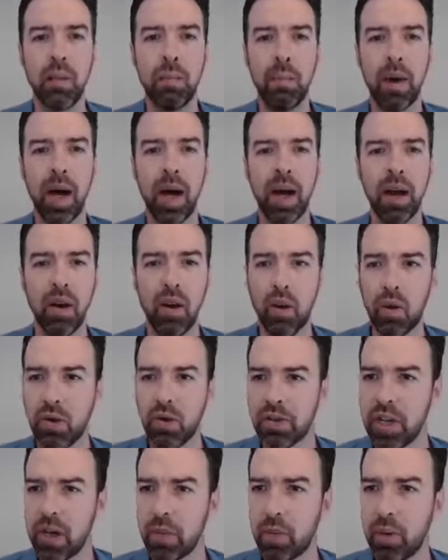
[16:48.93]
But
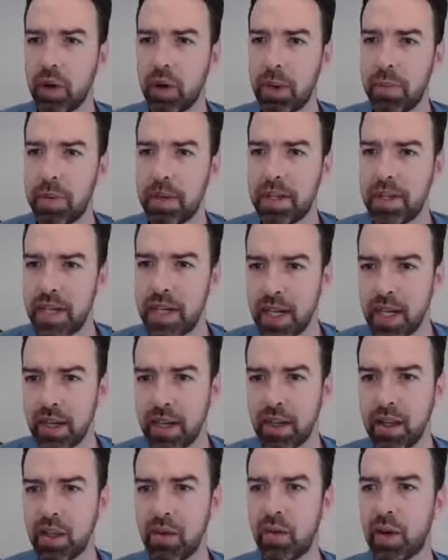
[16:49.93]
also, what I
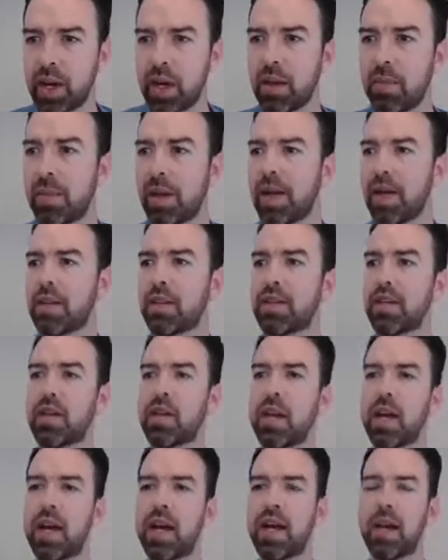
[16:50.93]
particularly recommend
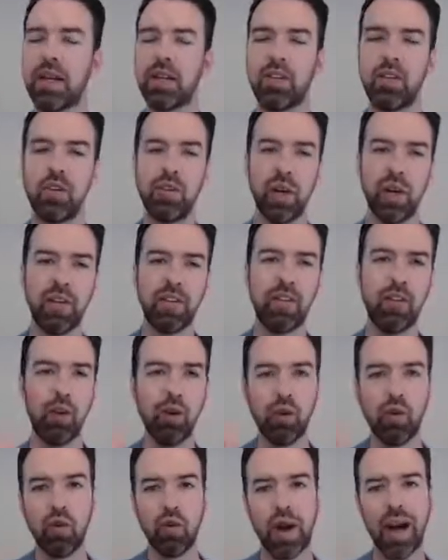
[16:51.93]
doing
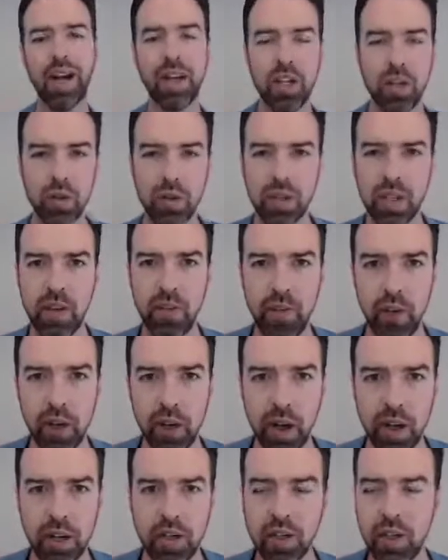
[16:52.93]
for graduates, if you're
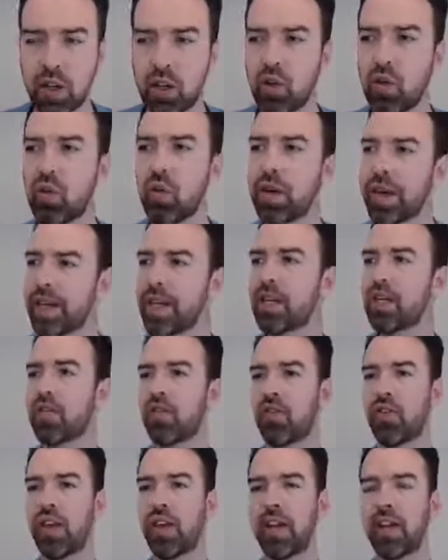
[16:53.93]
going to careers
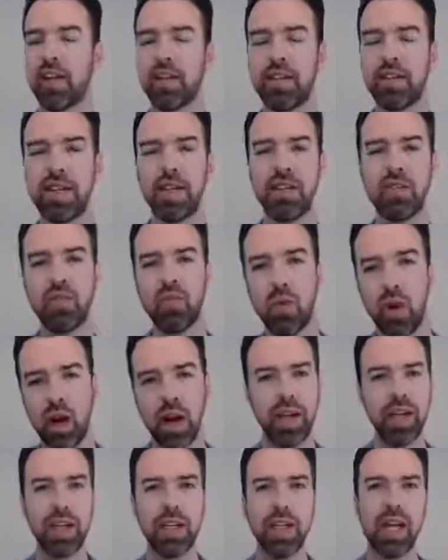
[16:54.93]
fairs, is
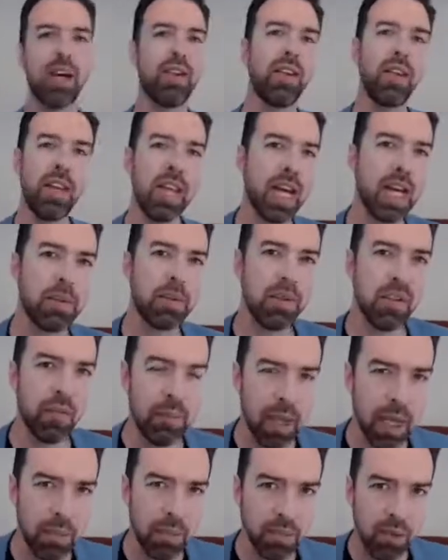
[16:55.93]
writing down the names of
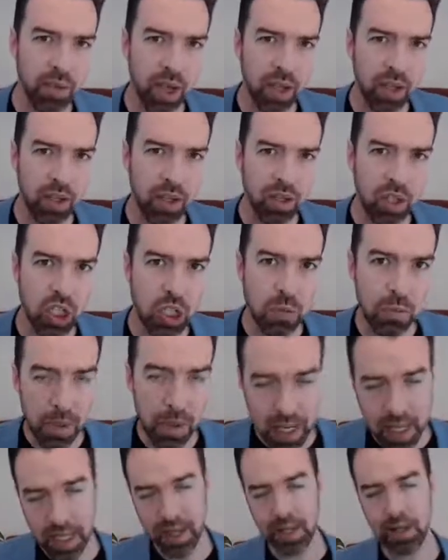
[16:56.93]
people that you're
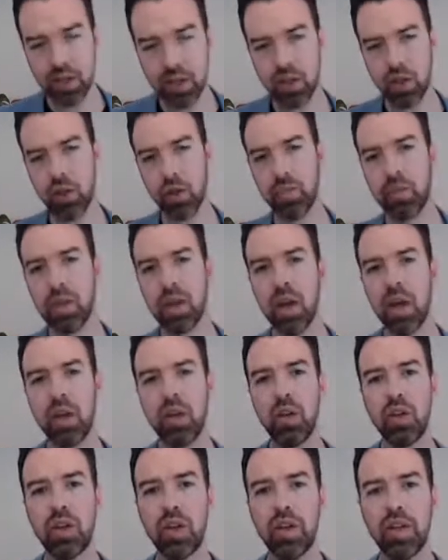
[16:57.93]
speaking to.
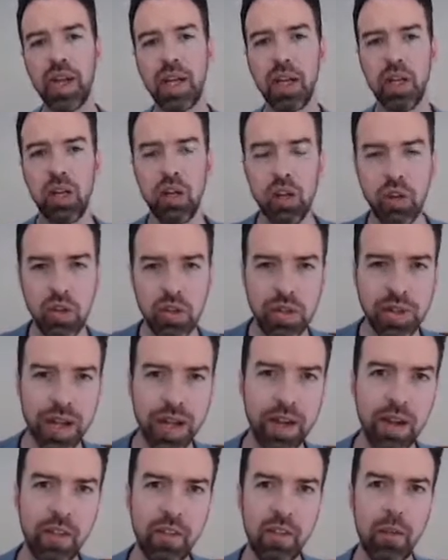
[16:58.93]
You can then use
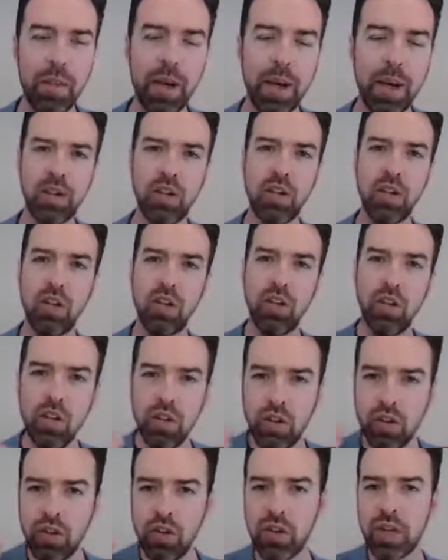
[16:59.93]
that information and
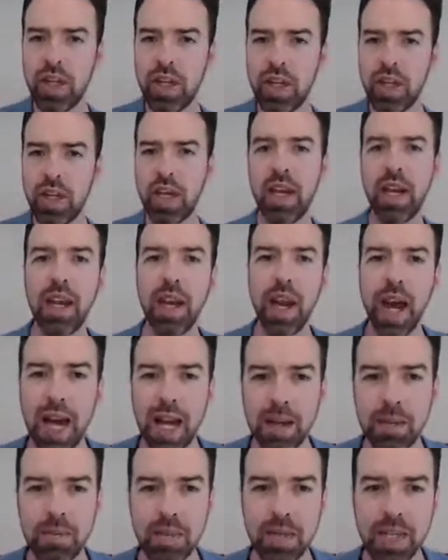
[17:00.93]
use their
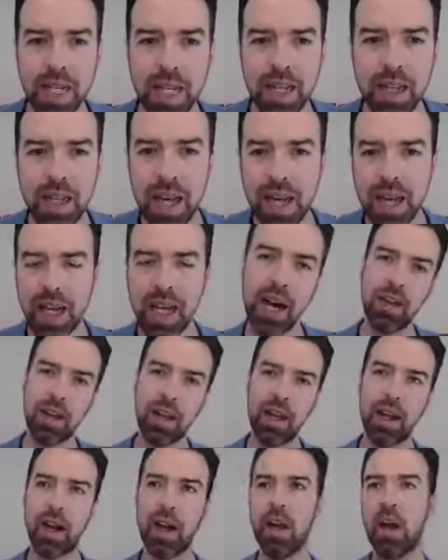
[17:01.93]
names in their cover
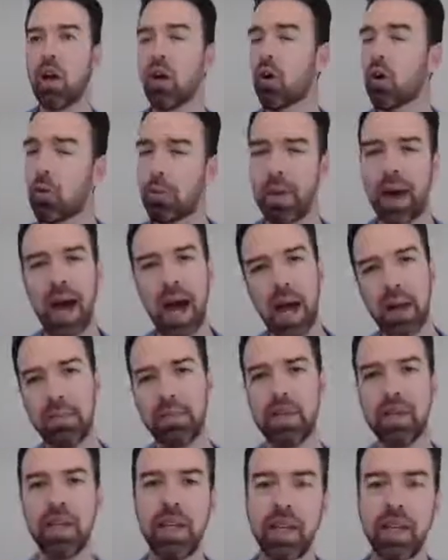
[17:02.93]
letter, or perhaps in